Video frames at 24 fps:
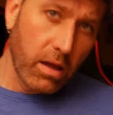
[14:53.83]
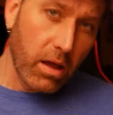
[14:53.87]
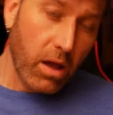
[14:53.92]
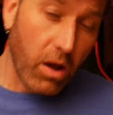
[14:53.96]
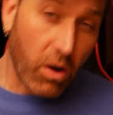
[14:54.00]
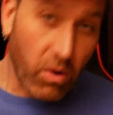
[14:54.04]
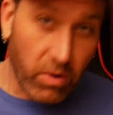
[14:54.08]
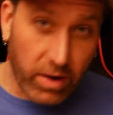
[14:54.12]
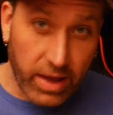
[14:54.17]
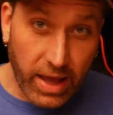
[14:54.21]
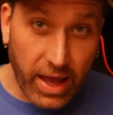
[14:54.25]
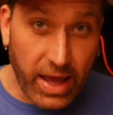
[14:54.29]

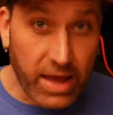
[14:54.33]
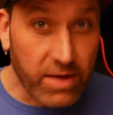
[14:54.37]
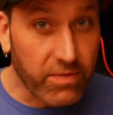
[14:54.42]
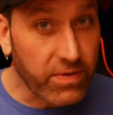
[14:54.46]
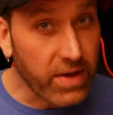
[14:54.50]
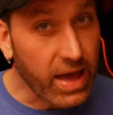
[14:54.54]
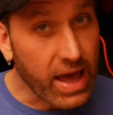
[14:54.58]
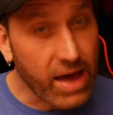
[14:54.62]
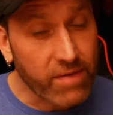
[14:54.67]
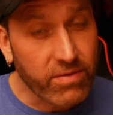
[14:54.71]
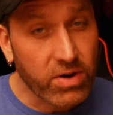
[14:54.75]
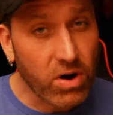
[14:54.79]
Okay, if
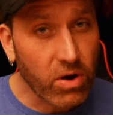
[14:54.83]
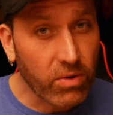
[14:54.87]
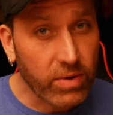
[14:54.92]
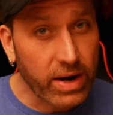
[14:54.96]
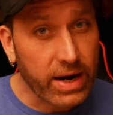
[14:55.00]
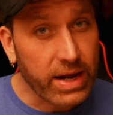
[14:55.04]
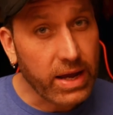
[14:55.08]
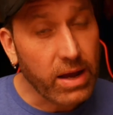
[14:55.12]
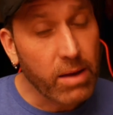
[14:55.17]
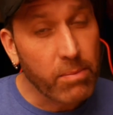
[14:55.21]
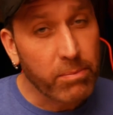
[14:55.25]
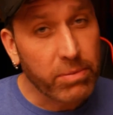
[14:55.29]
you haven't
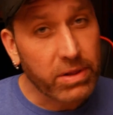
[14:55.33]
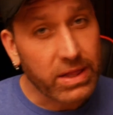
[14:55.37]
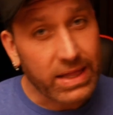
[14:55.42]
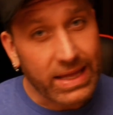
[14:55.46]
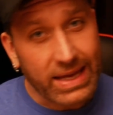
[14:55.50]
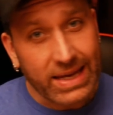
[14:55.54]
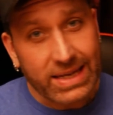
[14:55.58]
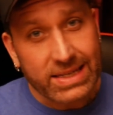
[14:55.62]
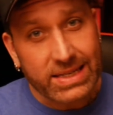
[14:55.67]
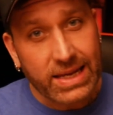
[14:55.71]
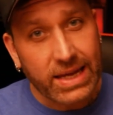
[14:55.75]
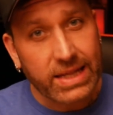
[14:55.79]
already,
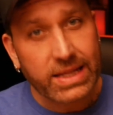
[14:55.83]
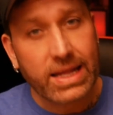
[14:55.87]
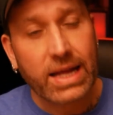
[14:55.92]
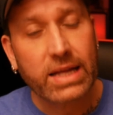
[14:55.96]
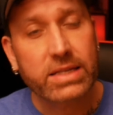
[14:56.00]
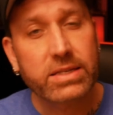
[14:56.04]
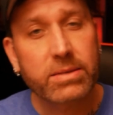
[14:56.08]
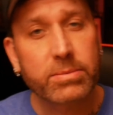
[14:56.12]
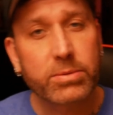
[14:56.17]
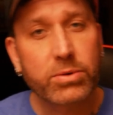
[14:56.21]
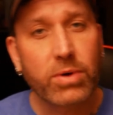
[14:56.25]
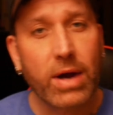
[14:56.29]
please hit
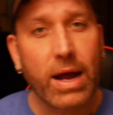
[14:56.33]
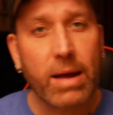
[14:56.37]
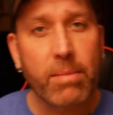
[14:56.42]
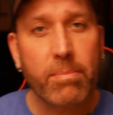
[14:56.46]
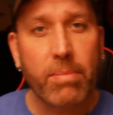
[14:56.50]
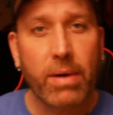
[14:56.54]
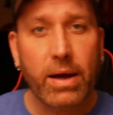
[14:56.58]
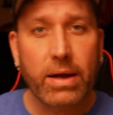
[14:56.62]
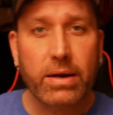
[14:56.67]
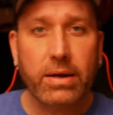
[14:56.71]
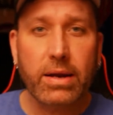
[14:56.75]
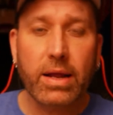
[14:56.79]
that
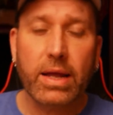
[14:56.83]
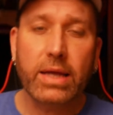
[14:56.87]
subscribe button